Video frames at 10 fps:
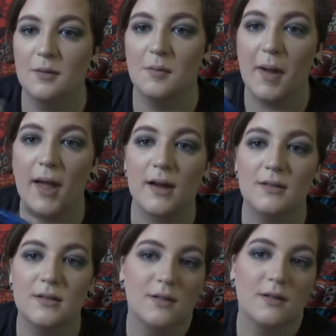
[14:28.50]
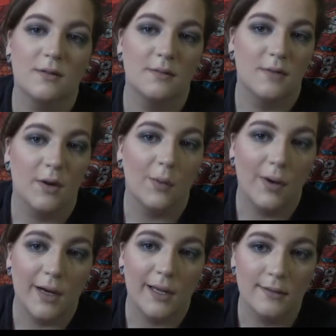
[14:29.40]
back to, you know,
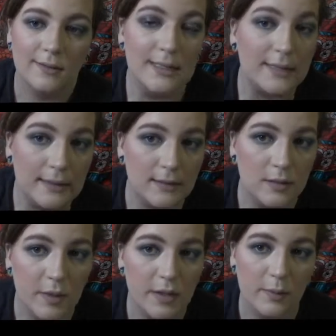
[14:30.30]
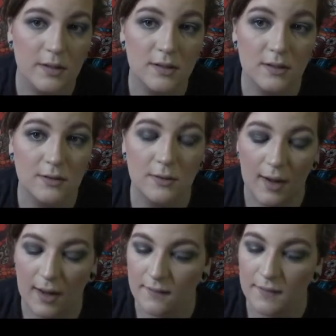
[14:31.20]
what I need it to be, where it's not so
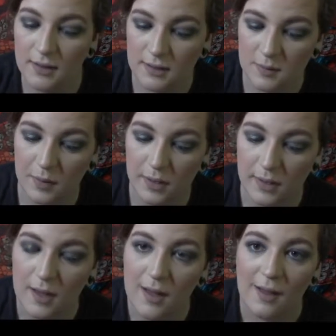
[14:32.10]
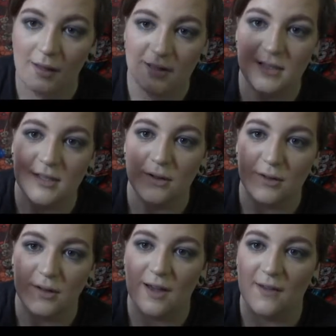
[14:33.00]
obvious. But this is another
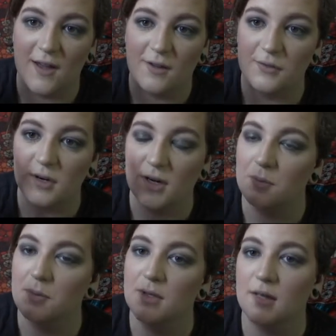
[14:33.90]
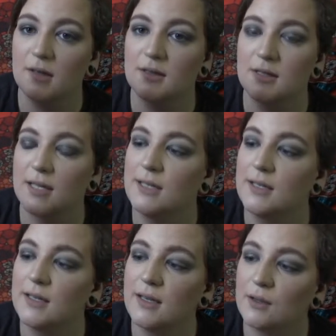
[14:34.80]
thing I've had for a couple of years. I need
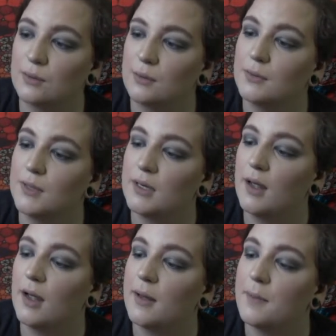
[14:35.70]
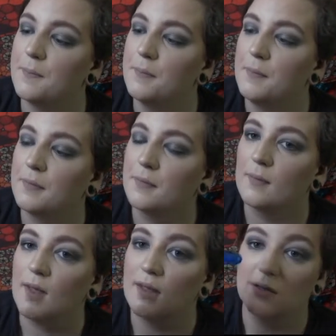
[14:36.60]
to get through it.
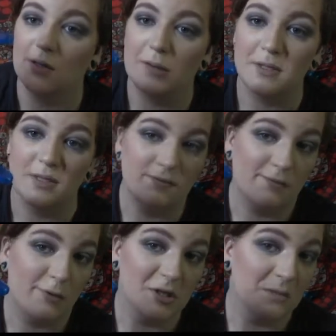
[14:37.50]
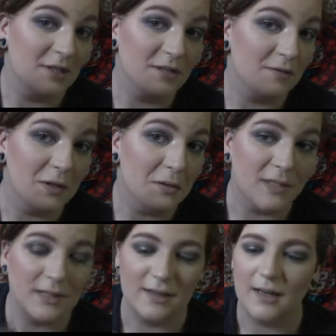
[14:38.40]
And so I'm just forcing myself to use
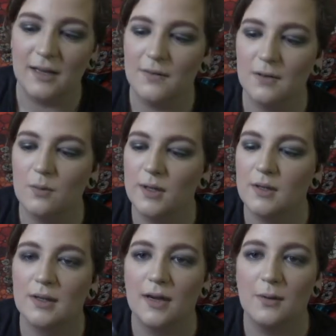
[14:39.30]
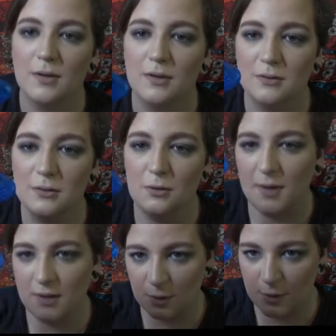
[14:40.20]
it. I even went and got one of those
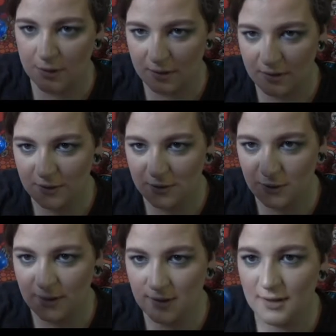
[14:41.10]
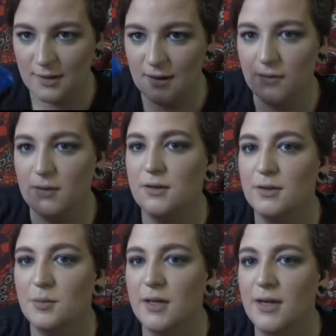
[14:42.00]
toothpaste squidgers so I could get every
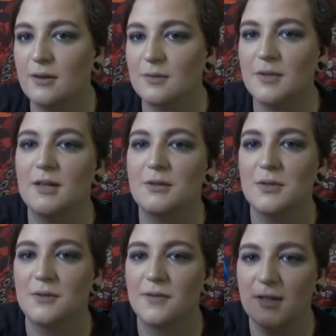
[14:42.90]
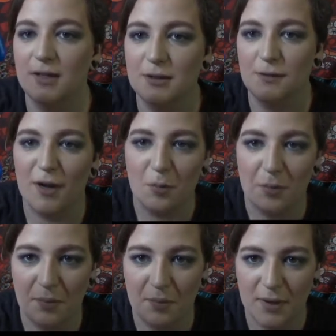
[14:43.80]
little bit out. And it's really funny because of how
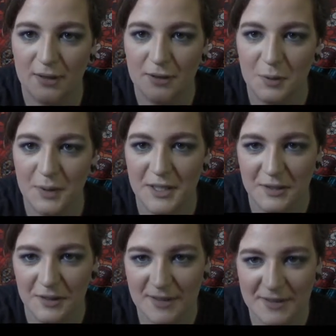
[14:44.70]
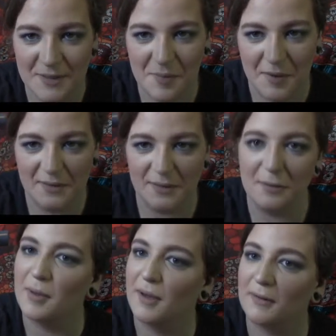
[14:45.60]
big the squeezer is compared to the
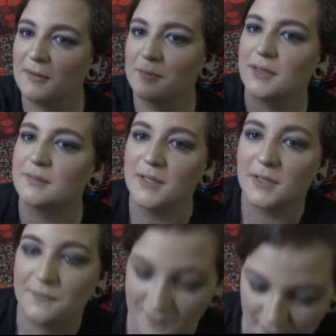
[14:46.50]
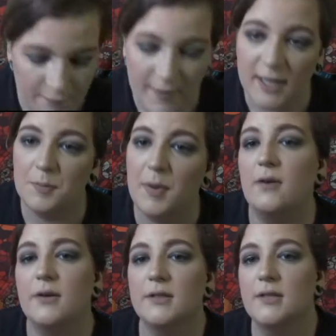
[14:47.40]
bottle, but you know. Face
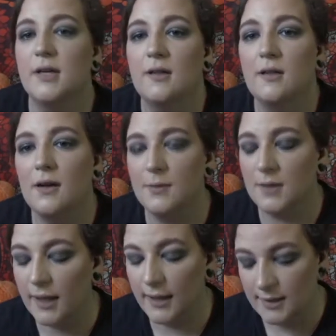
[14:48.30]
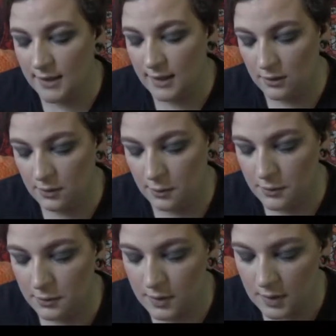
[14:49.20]
powders that I would like to get
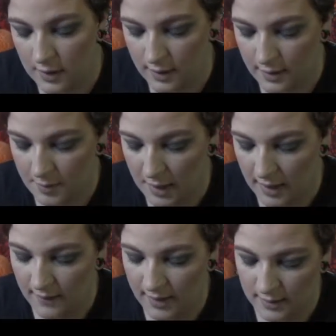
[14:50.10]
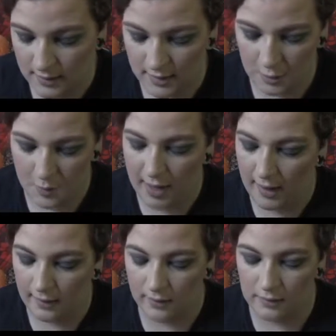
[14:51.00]
through. I've had this
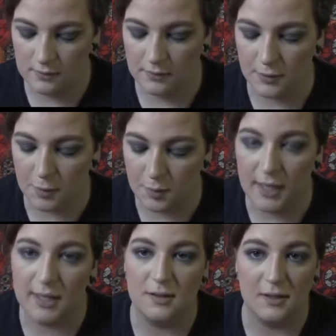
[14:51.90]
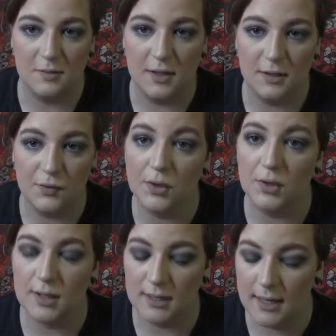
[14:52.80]
palette from BH Cosmetics for a
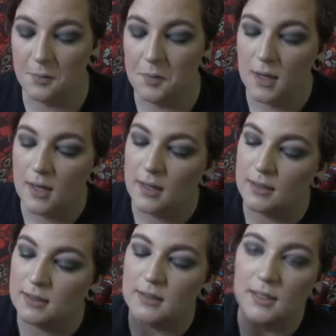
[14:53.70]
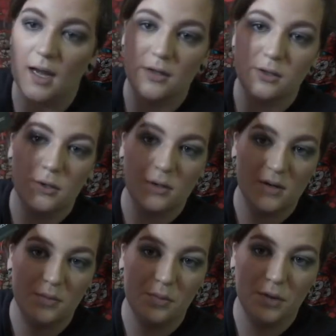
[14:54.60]
long time. It's the Contour
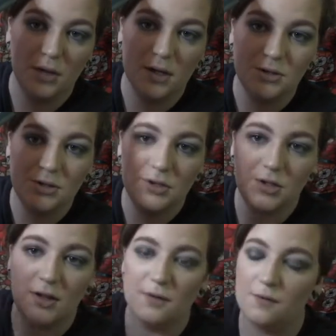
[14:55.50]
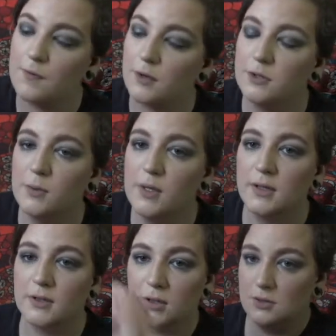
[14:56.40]
and Blush, the first one.
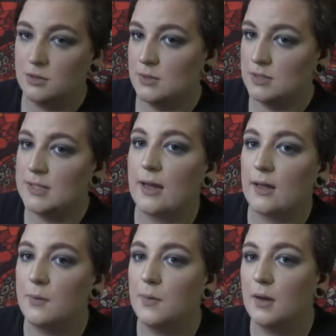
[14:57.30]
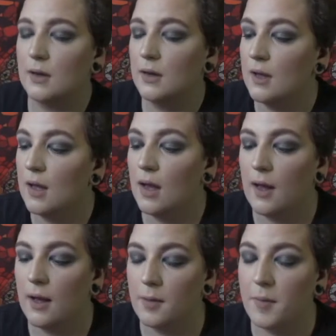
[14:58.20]
There's also a second one.
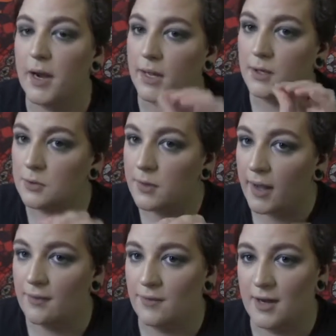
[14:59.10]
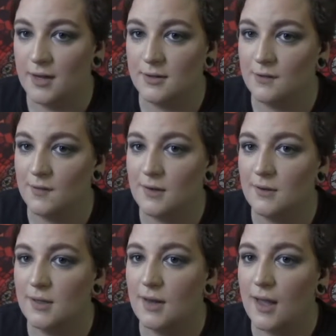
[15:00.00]
And I do have that. I just found
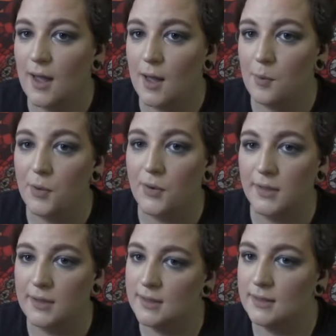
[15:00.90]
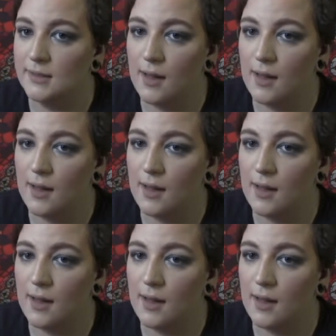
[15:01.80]
it at Burlington,